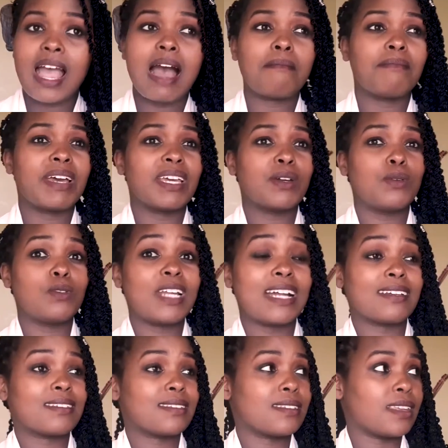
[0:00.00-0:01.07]
Am I good at
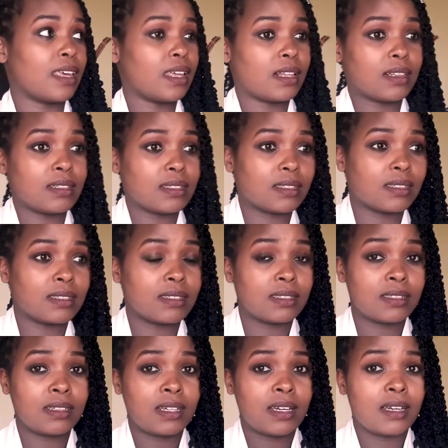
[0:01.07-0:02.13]
sales?
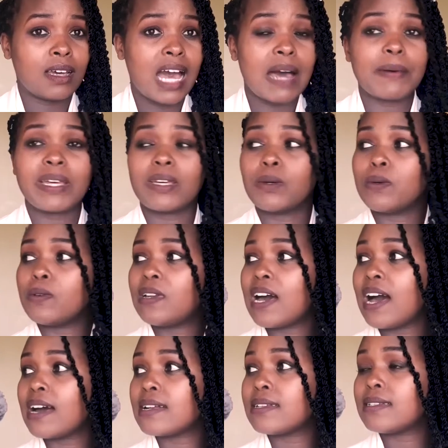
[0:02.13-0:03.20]
Am I good
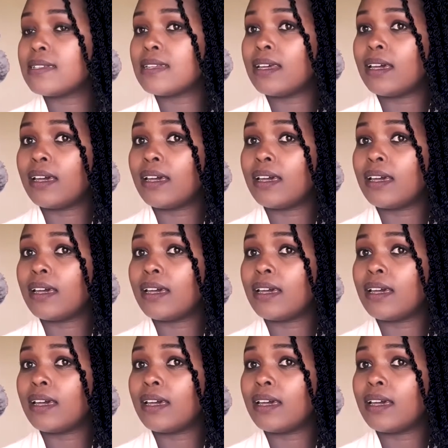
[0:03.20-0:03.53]
at